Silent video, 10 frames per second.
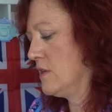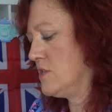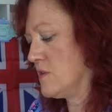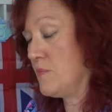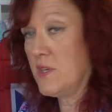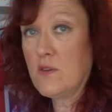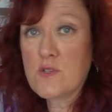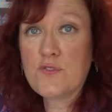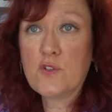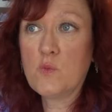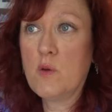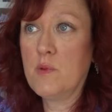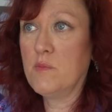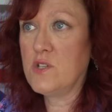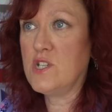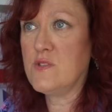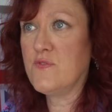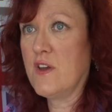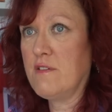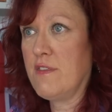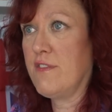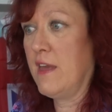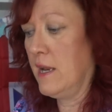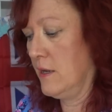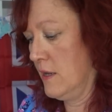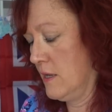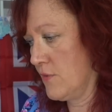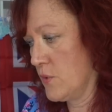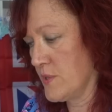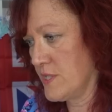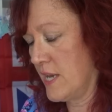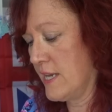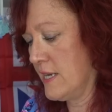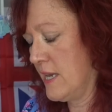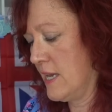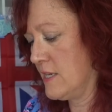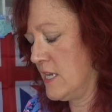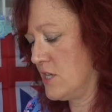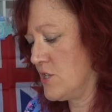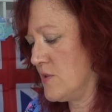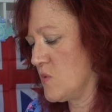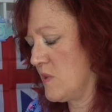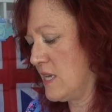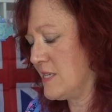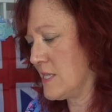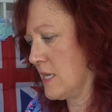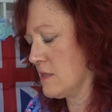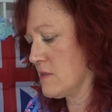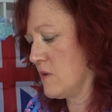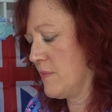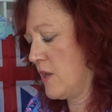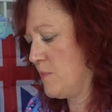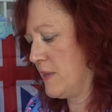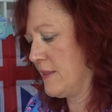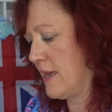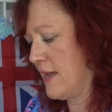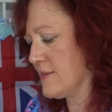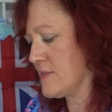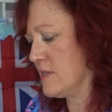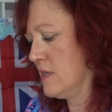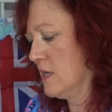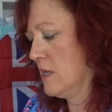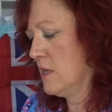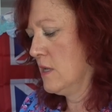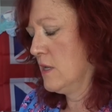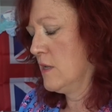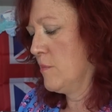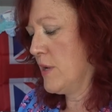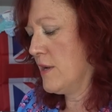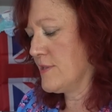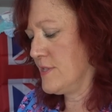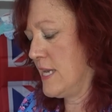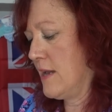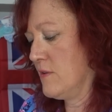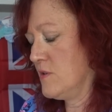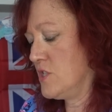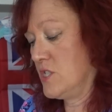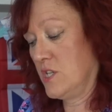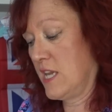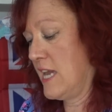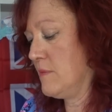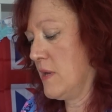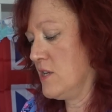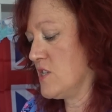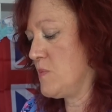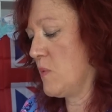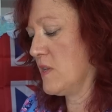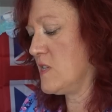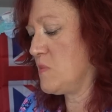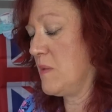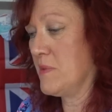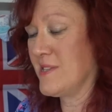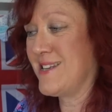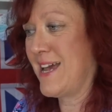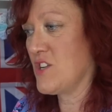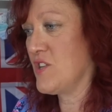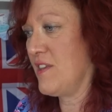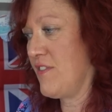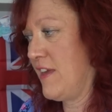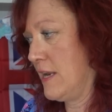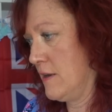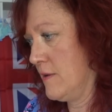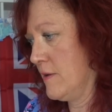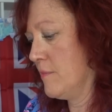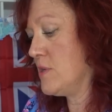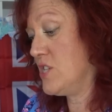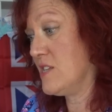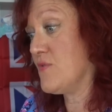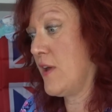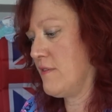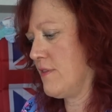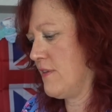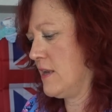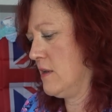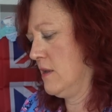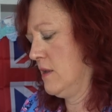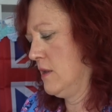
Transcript: She's a beautiful woman, but she's very thin, and of course Diana had issues with eating, so I'm hoping that hasn't passed down. Kate might just be one of these people that's naturally thin, but she is very thin.